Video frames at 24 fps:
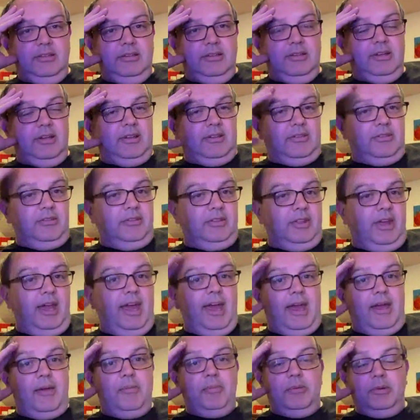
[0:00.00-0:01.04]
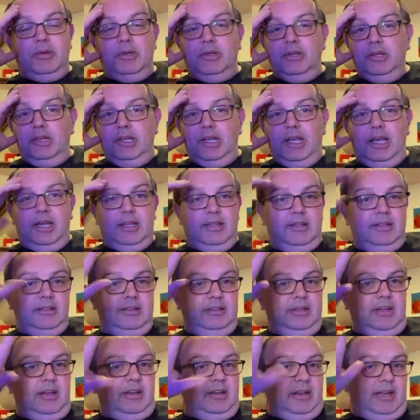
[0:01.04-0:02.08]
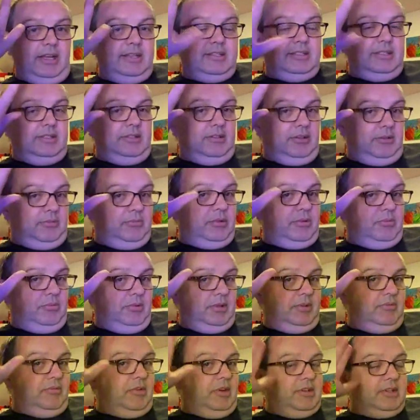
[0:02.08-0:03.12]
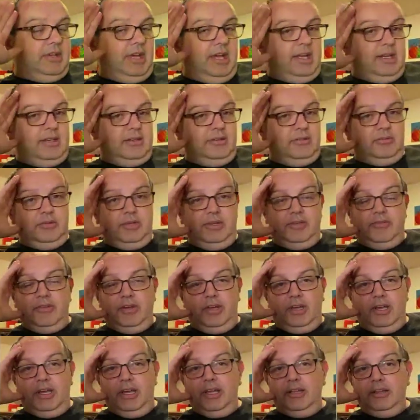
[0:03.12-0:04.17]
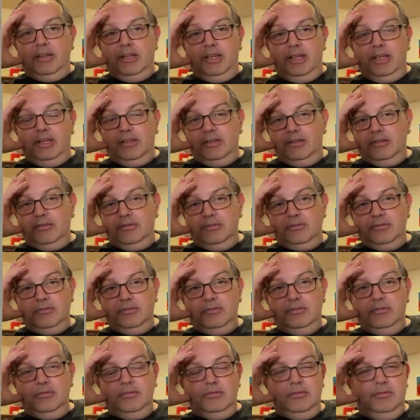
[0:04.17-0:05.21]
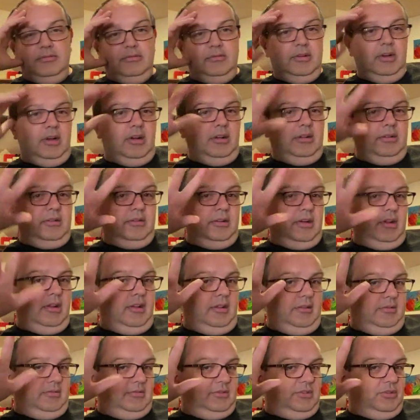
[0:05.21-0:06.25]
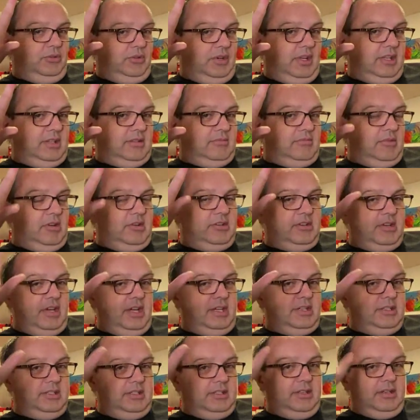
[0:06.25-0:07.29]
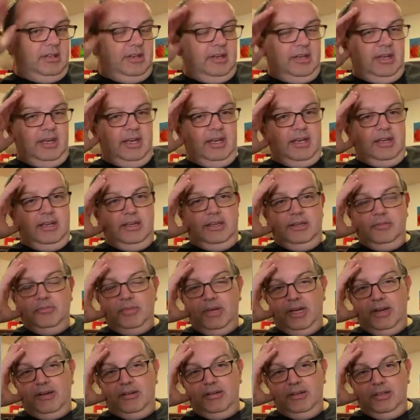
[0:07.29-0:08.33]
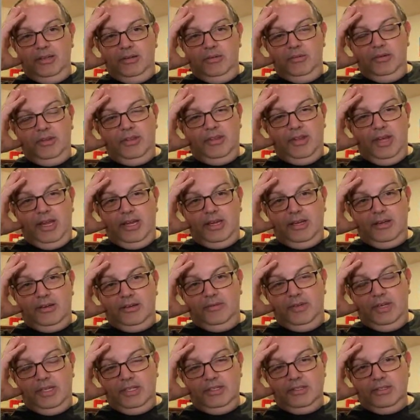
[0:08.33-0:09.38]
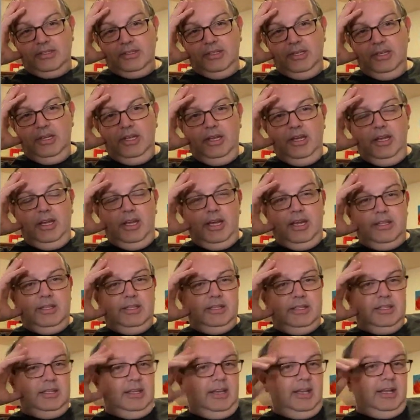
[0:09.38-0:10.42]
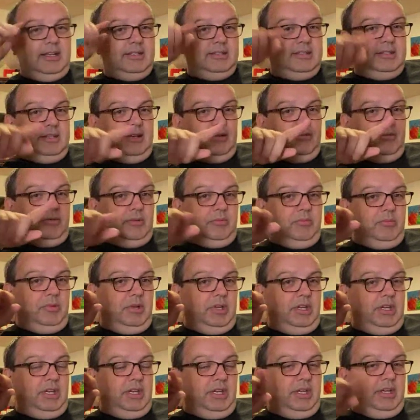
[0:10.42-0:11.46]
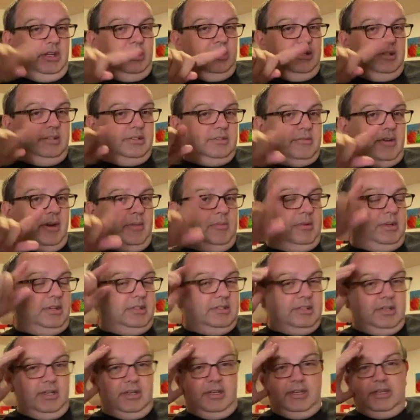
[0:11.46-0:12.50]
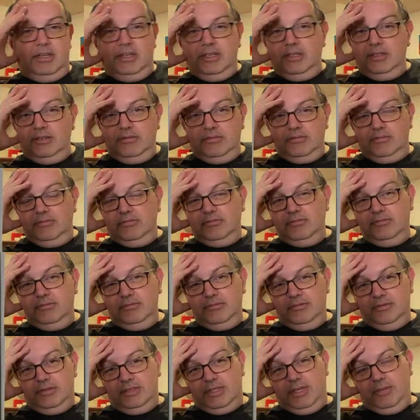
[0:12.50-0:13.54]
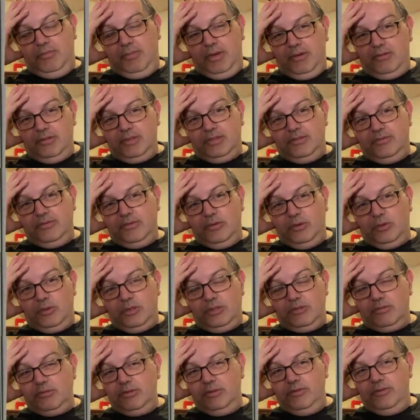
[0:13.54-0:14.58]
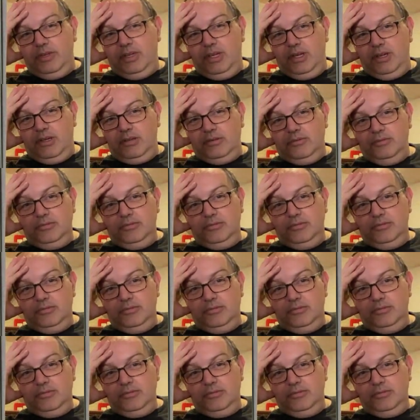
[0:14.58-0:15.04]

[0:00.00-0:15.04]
through the app, and as in not properly rotated or whatever, and then I'll sort out the rotation in parallel with adding comments, and then the last step will be scrubbing, so you can skip backwards and forwards through a video,